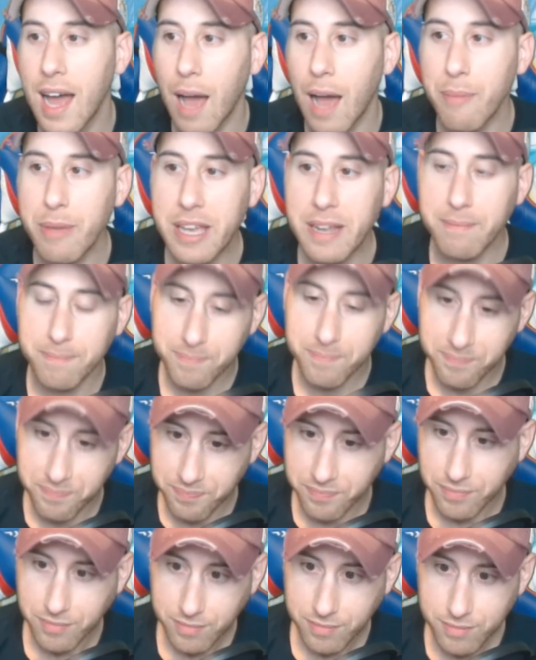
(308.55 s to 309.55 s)
I mean,
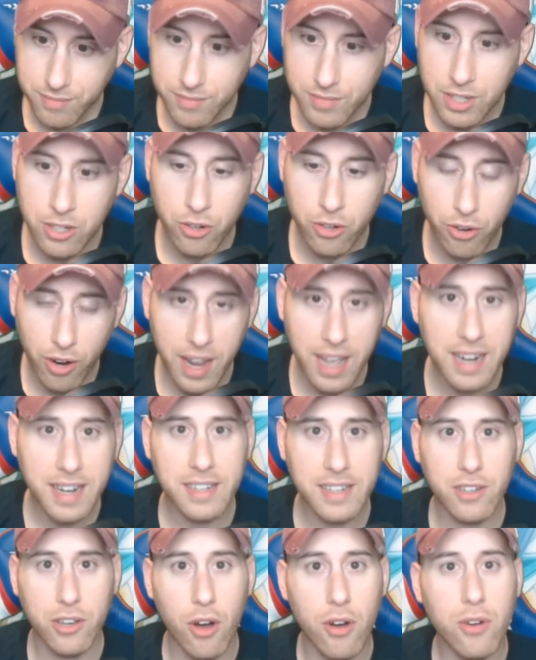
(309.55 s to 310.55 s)

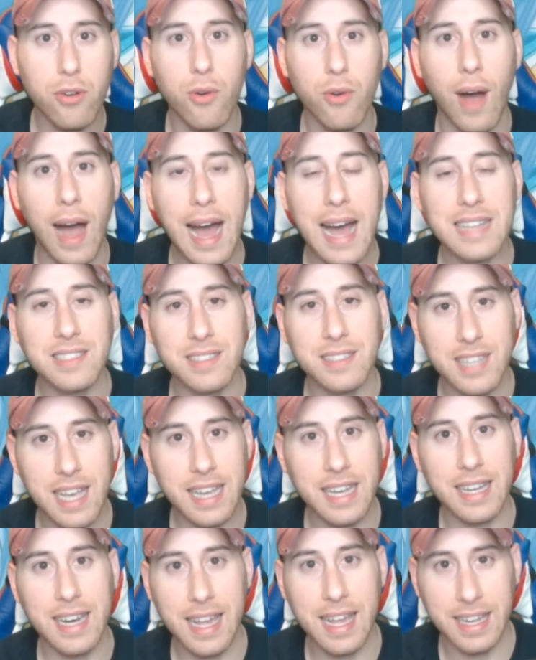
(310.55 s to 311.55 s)
granted, Goku hasn't
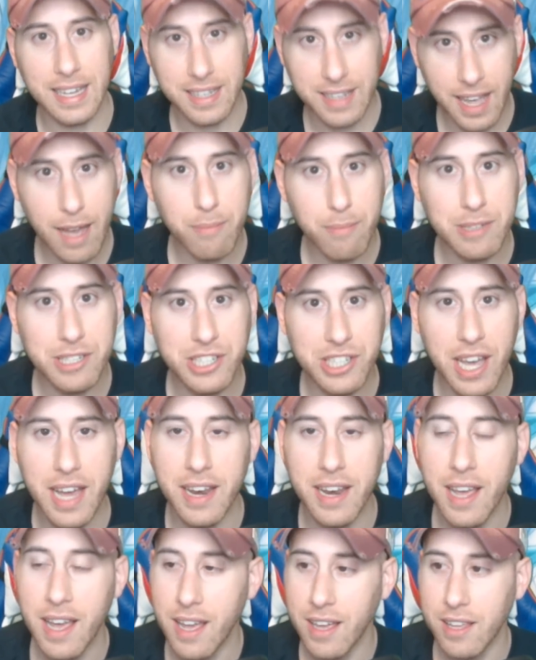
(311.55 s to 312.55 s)
taken any damage
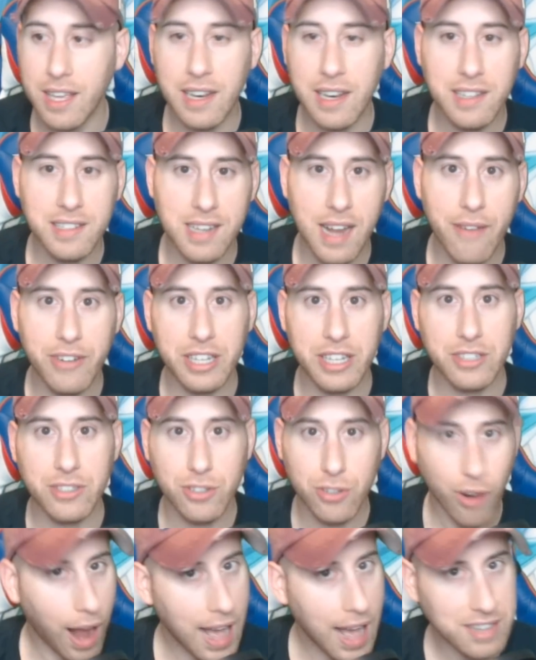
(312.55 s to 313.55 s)
yet. He doesn't have any
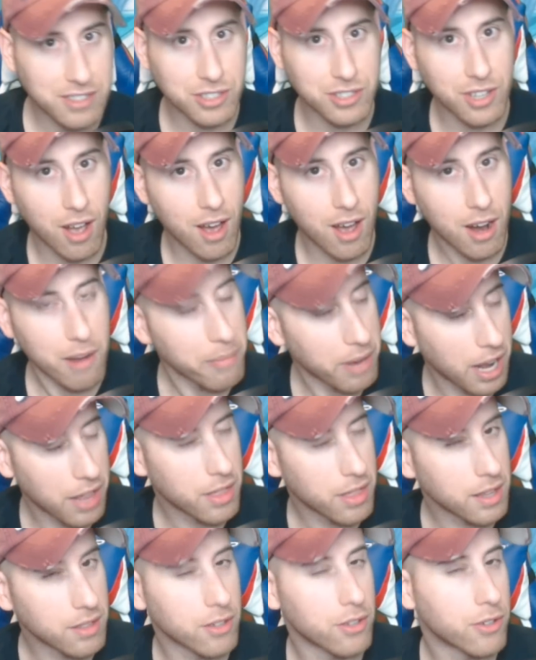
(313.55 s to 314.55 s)
scratches on him, and I
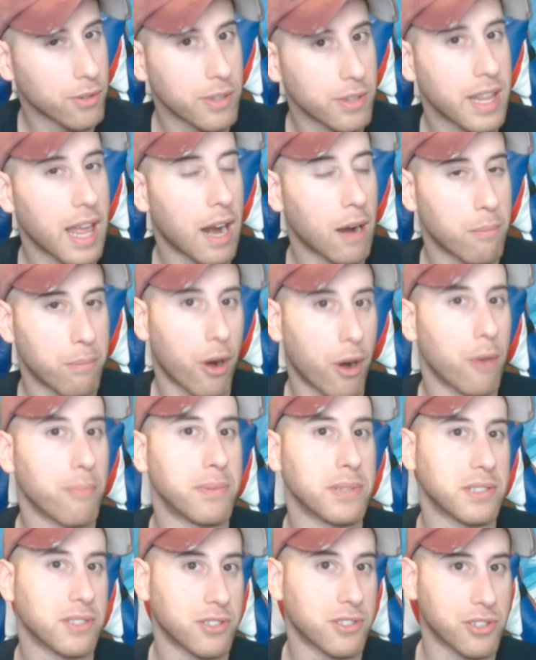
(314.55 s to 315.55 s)
think they're doing that on
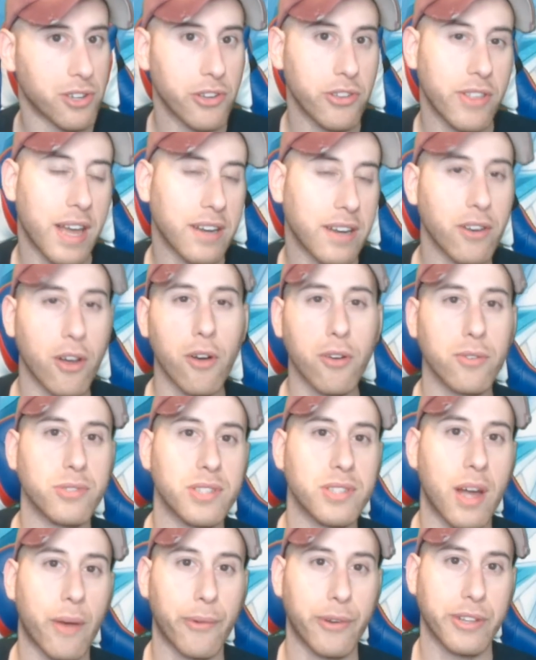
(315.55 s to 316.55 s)
purpose to show you that
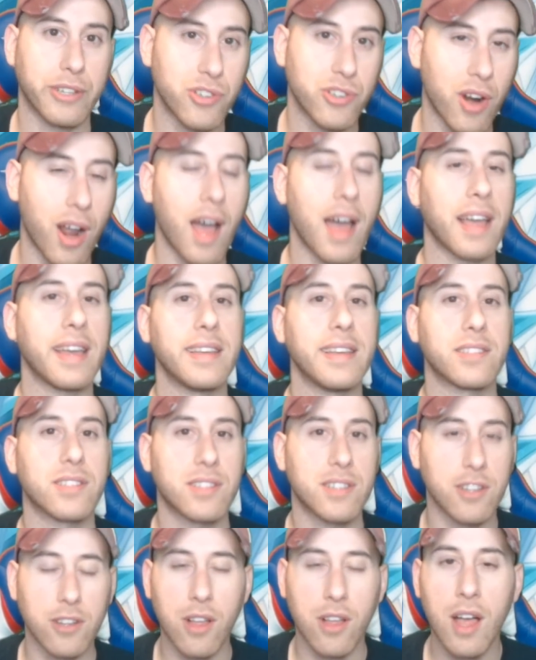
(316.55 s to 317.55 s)
Goku's not really trying. He's
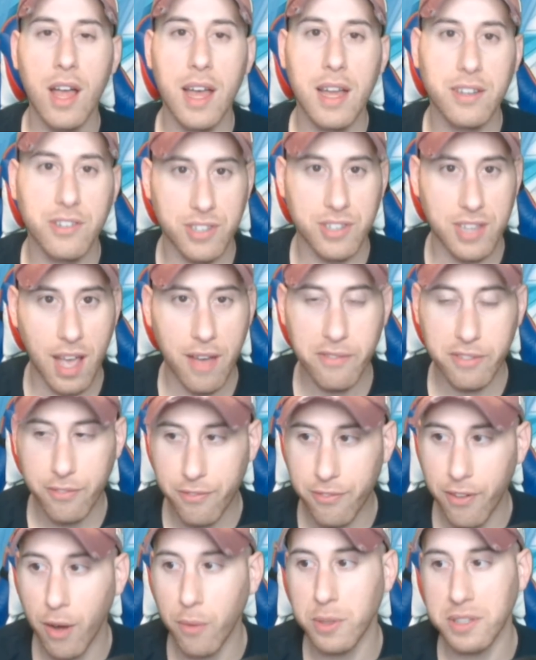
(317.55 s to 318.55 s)
still just having
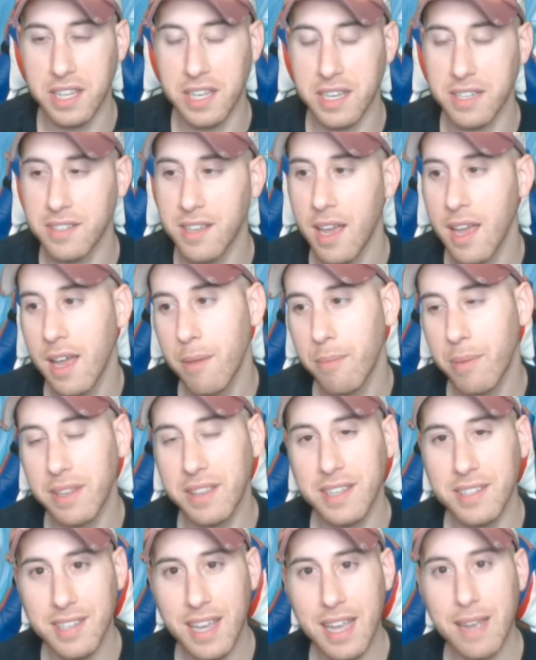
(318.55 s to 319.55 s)
fun with this. But at
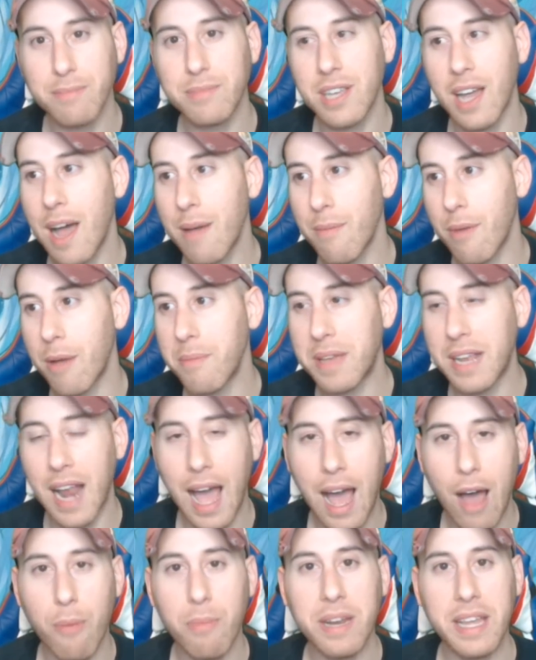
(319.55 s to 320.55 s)
the same time, I mean,
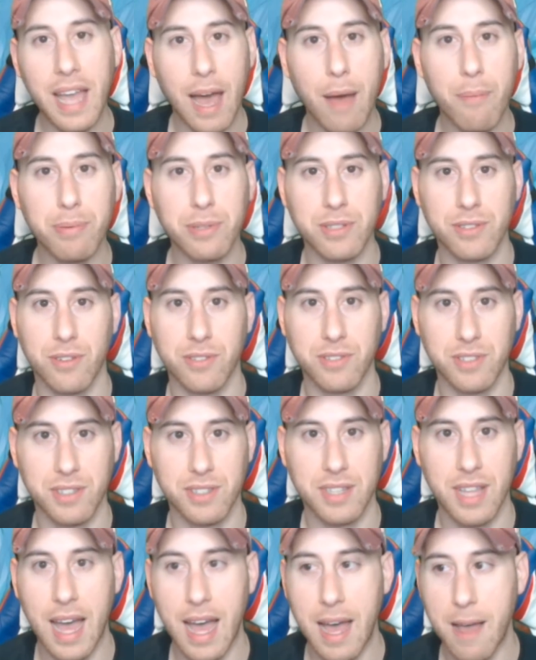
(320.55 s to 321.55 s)
how many episodes
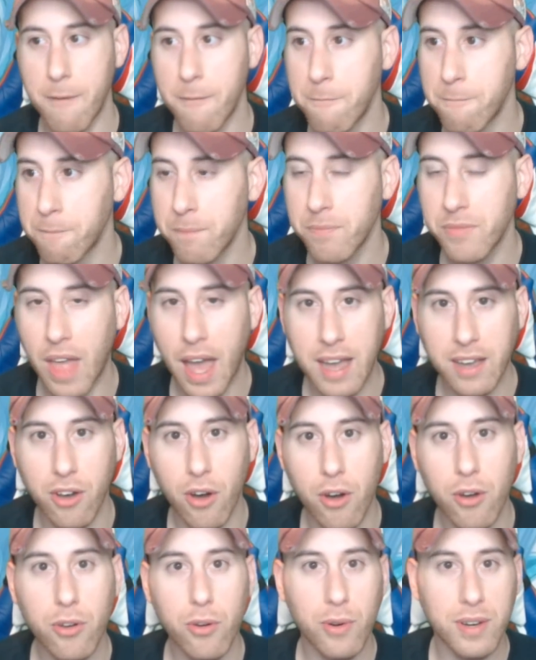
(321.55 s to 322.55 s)
is that
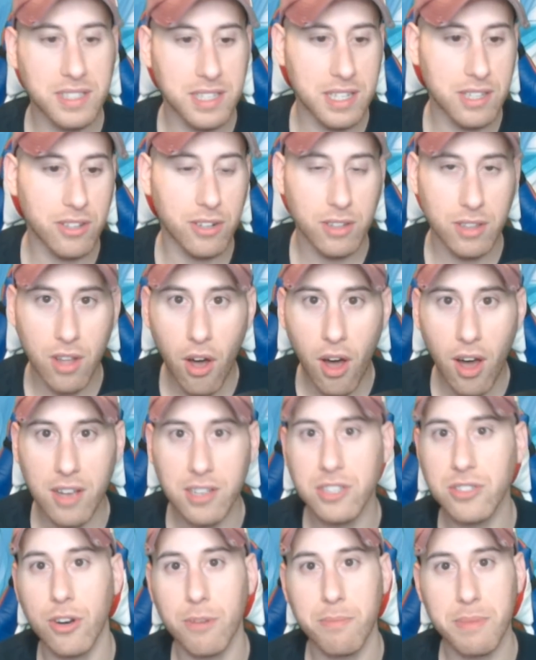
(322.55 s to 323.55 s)
Goku has either
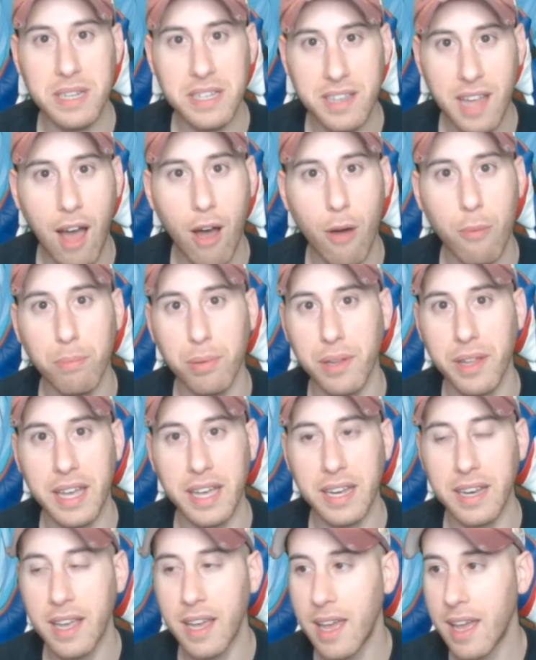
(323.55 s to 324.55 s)
lost or been
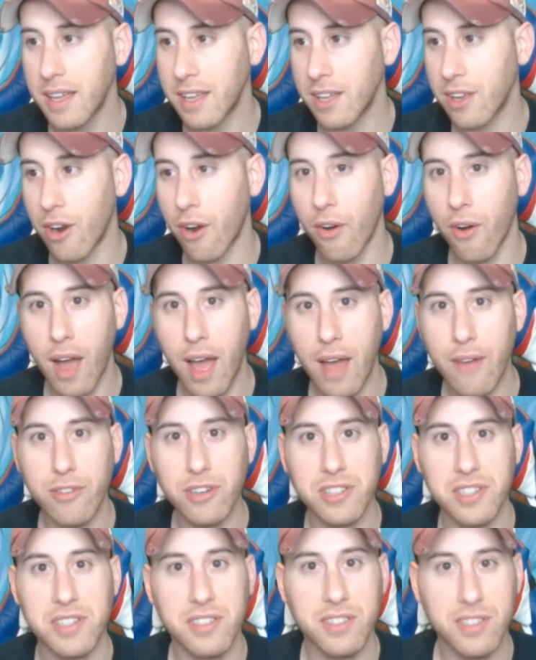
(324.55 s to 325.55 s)
downplayed, you know,
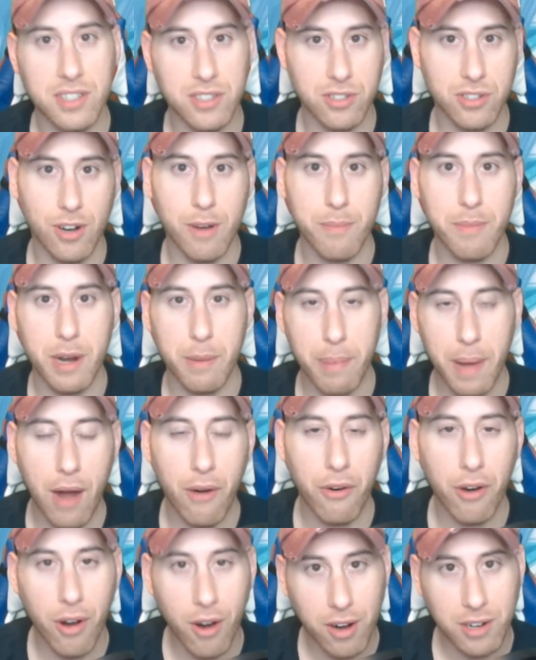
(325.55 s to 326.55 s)
ever since this Tournament of
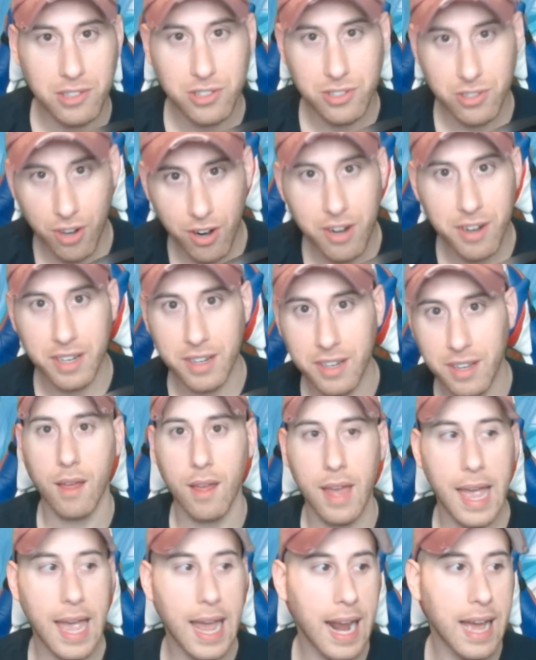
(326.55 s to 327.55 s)
Power arc started?
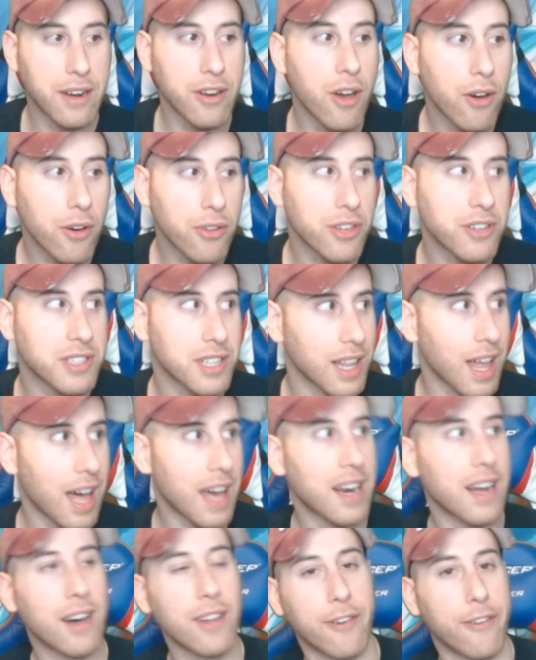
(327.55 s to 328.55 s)
And I know there's a
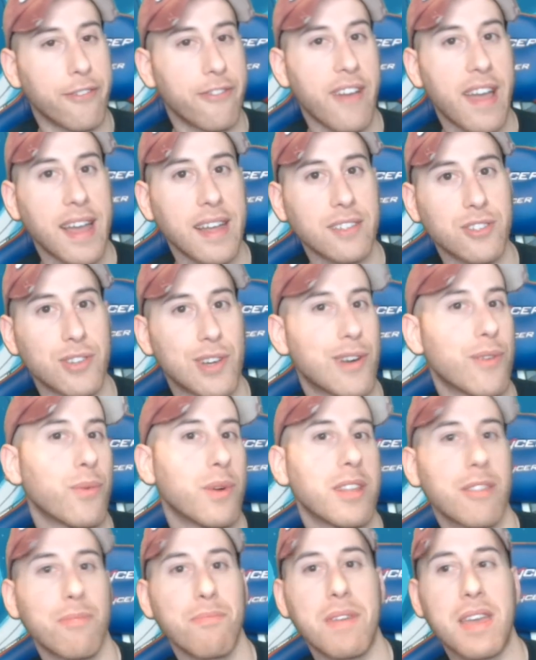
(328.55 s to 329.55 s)
lot of other fans who are
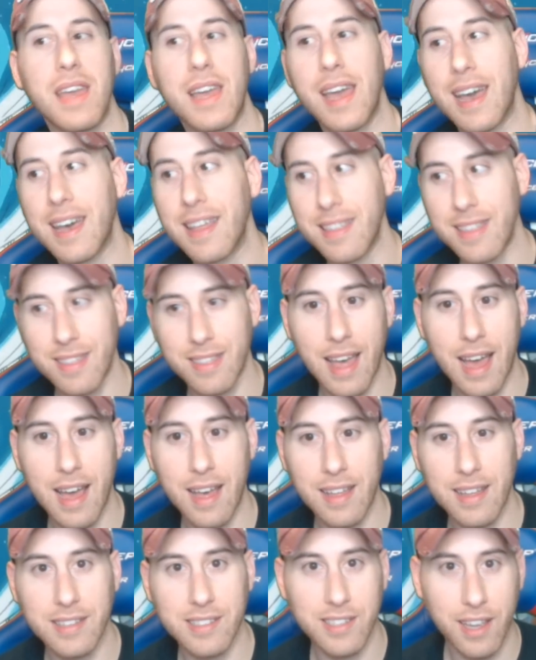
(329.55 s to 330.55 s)
with me, and
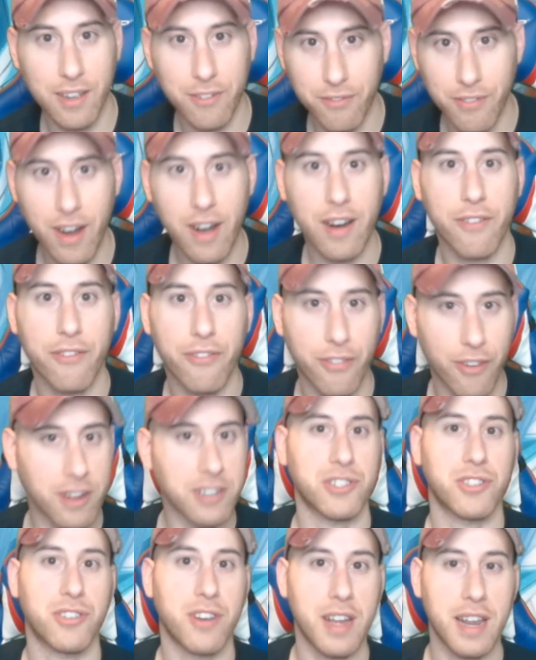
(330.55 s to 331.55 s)
that it's like very
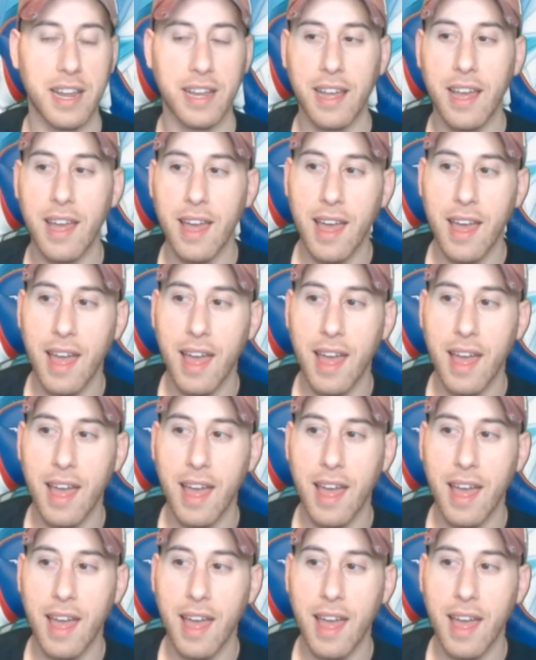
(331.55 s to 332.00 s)
frustrating.